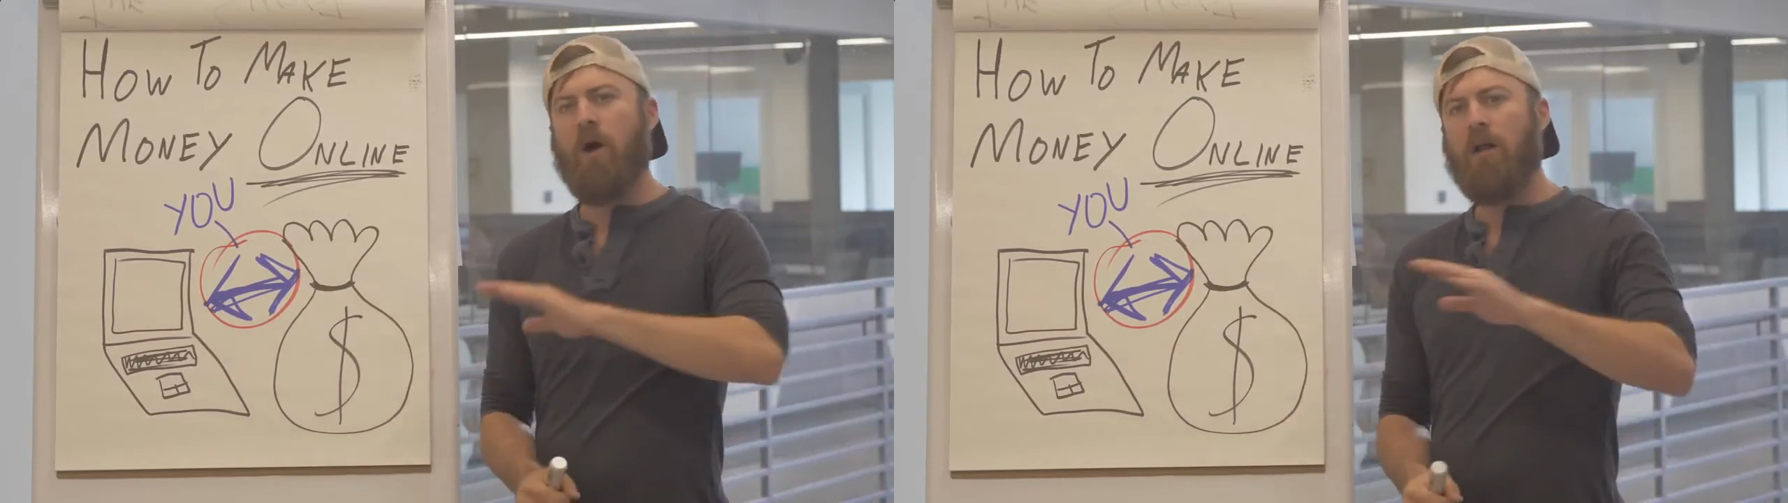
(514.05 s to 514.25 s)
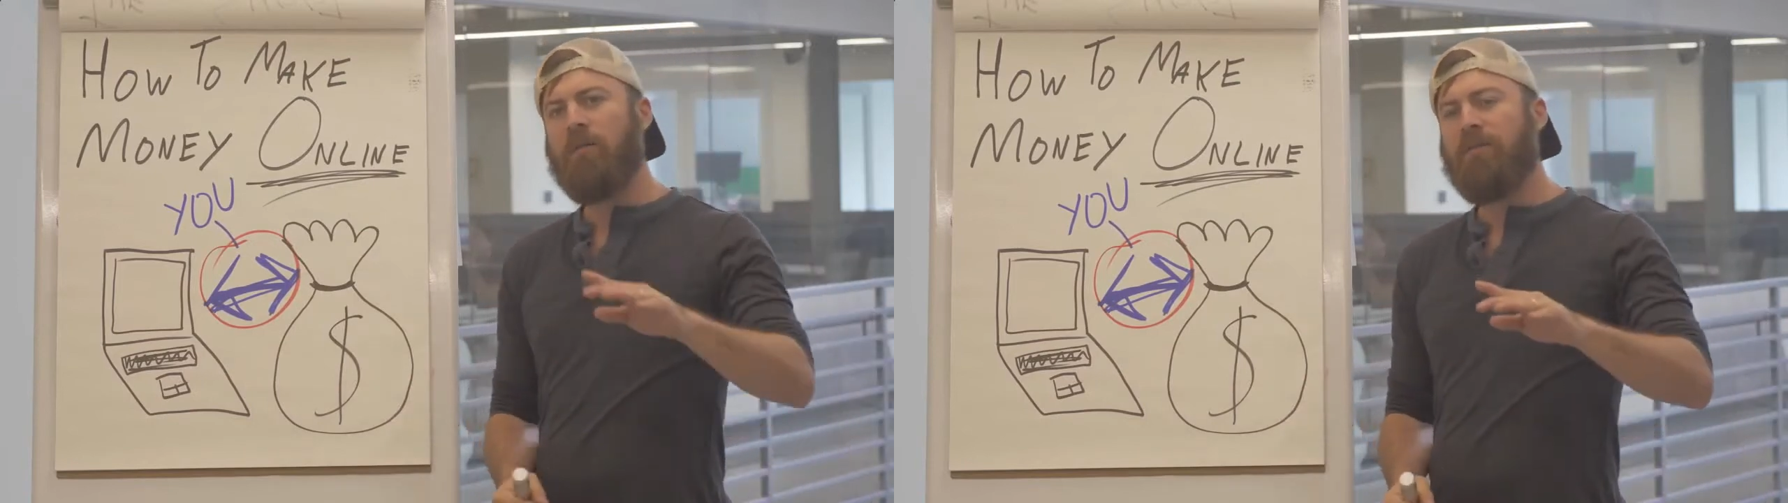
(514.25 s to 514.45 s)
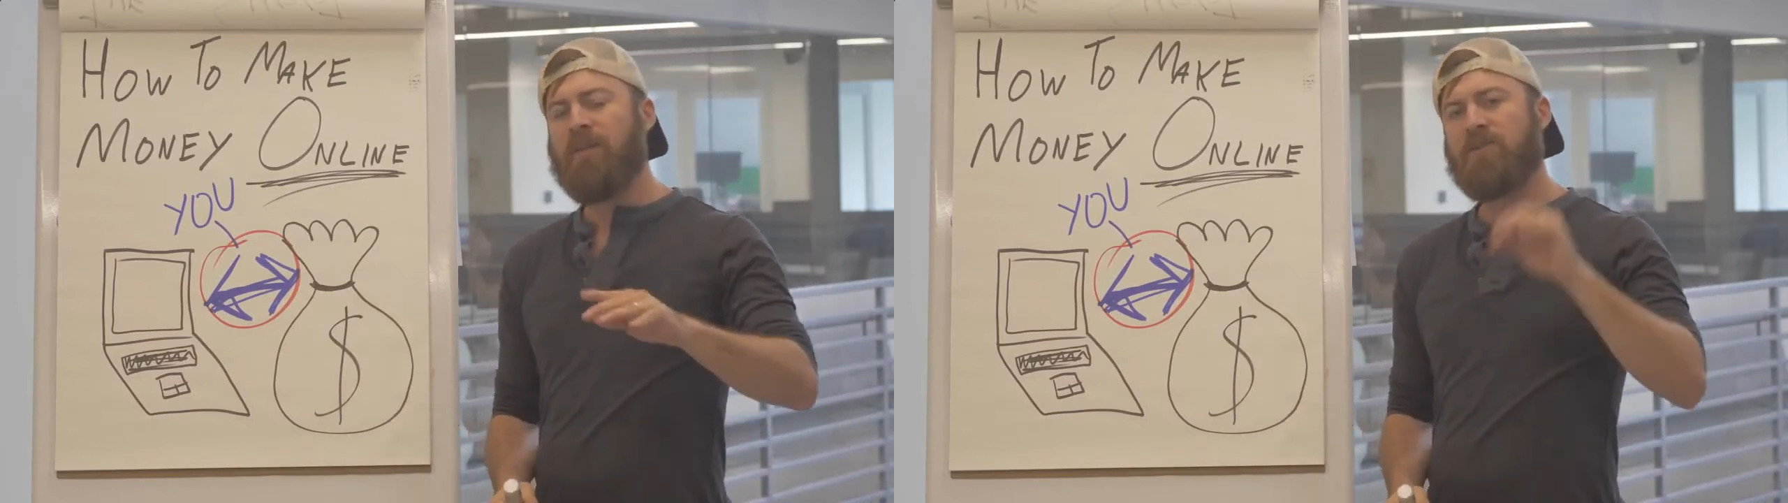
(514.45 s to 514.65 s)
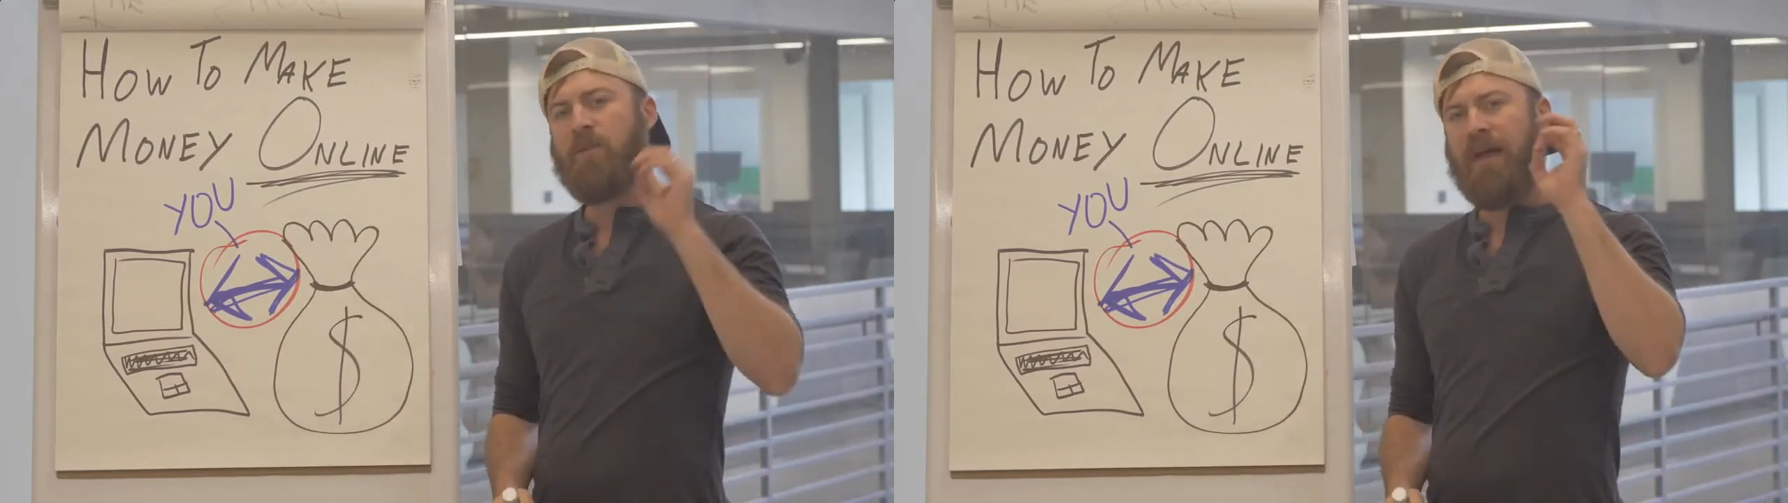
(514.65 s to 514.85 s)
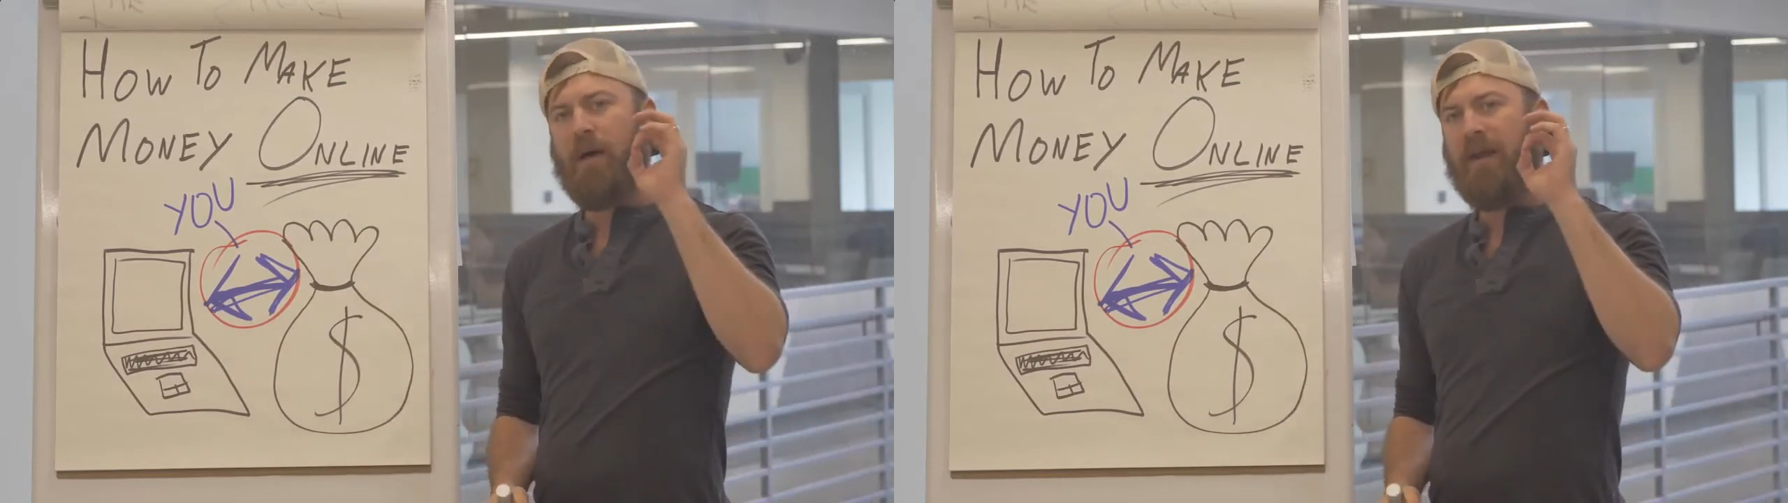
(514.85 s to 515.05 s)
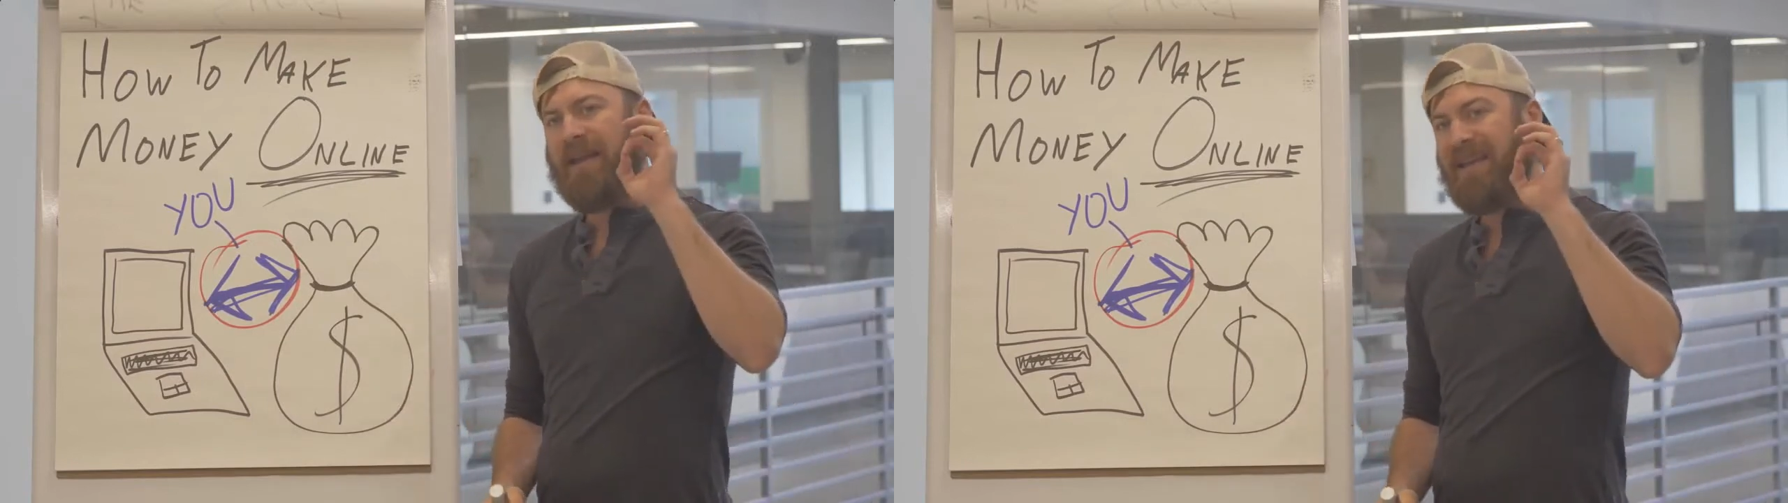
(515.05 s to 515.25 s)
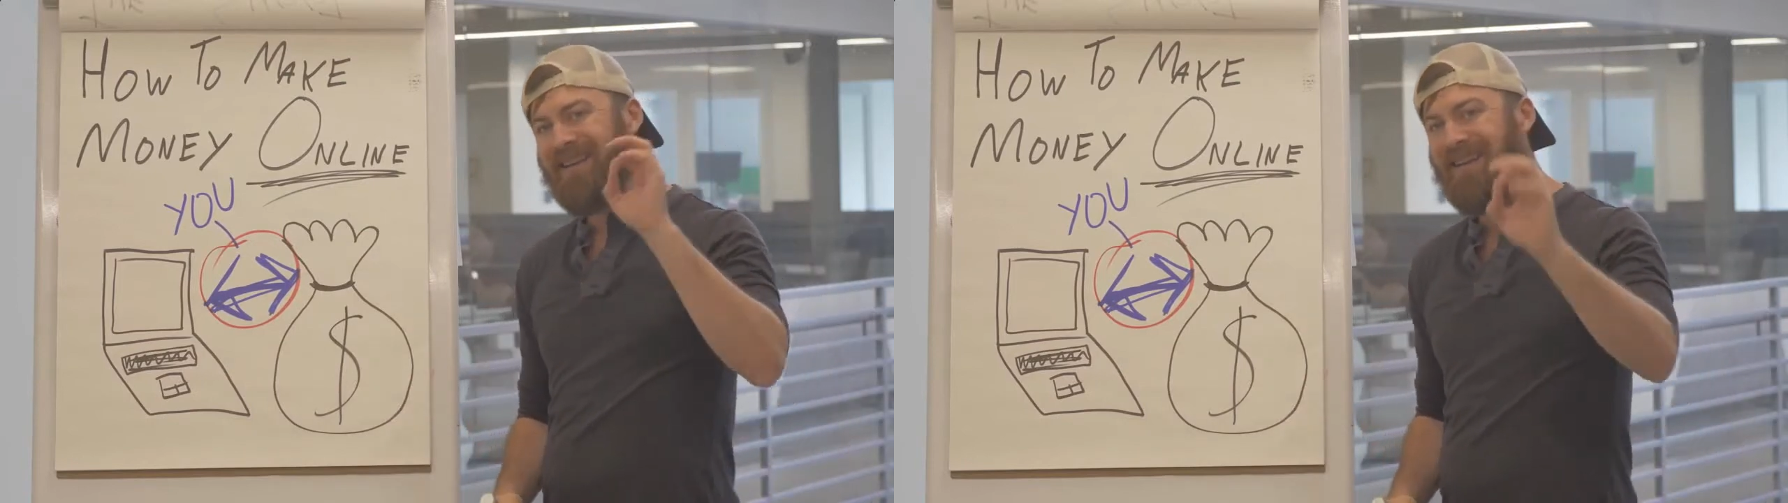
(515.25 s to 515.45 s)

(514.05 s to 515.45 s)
all of this without any